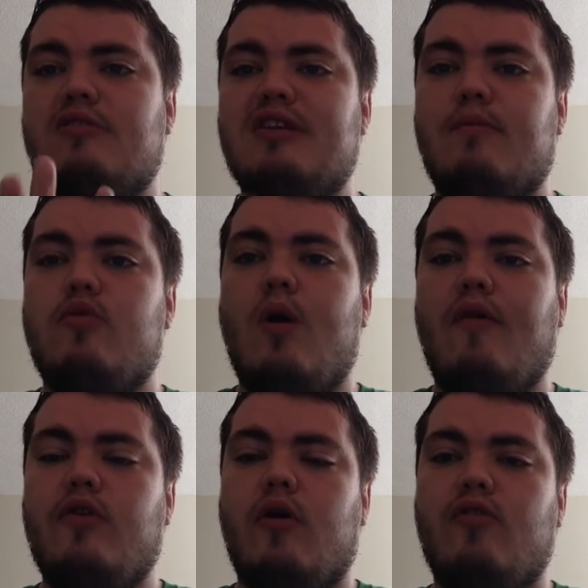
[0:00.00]
some
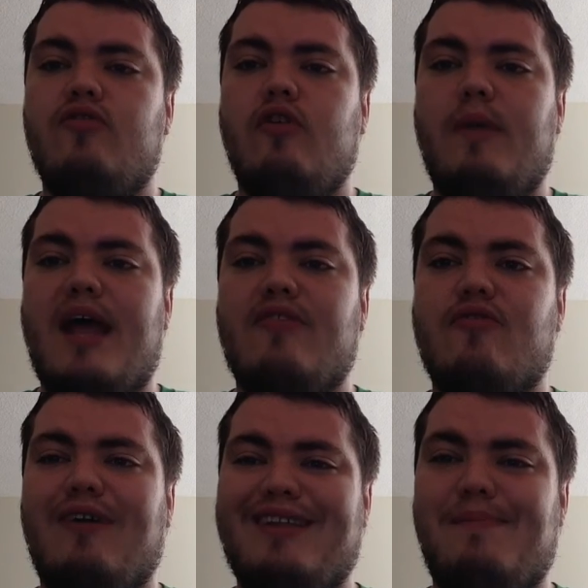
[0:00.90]
12 year old stupid ass
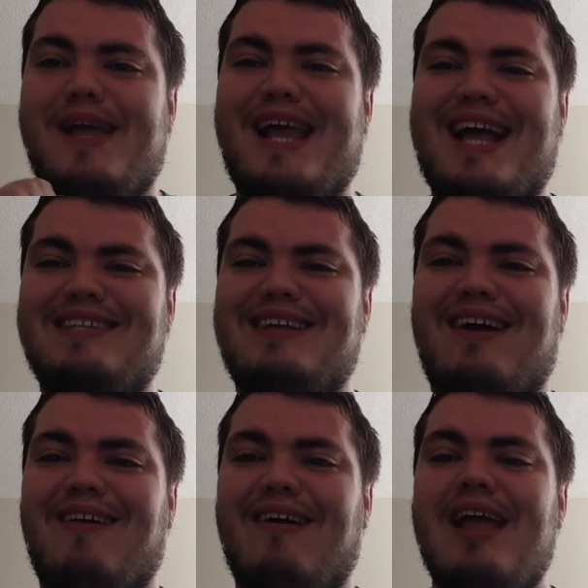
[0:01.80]
for like the big ass
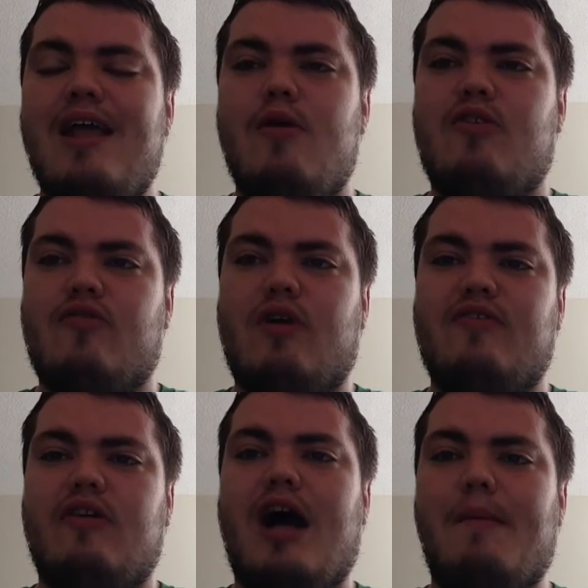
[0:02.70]
cigar who just writes
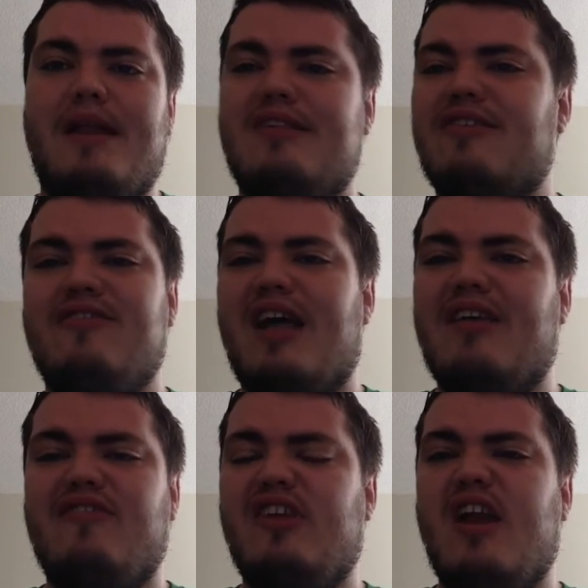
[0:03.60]
a comment and just
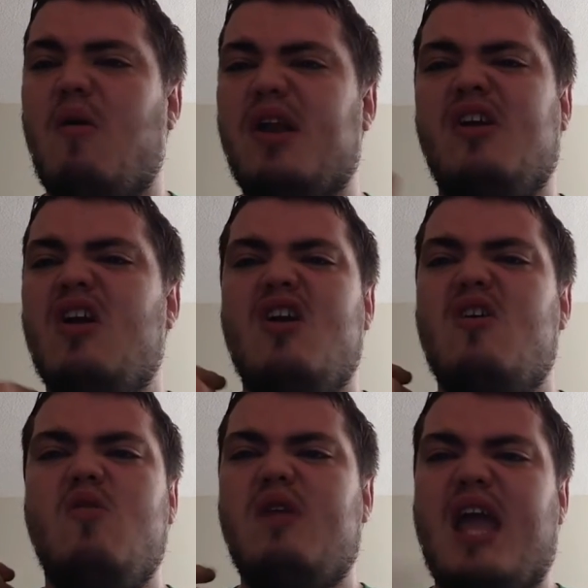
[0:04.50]
says, you know what,
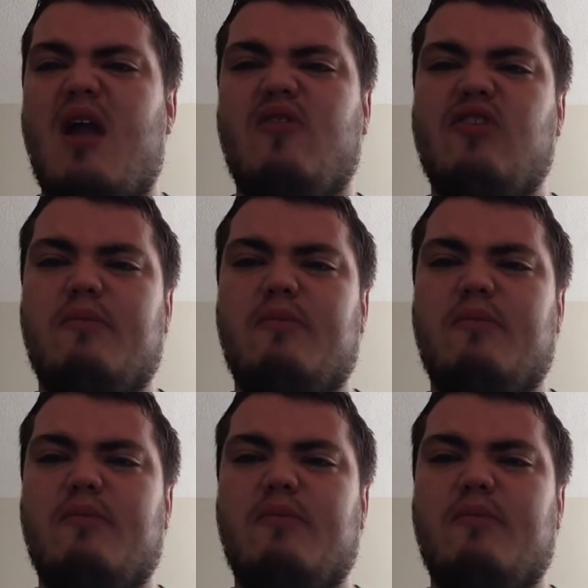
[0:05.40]
who cares?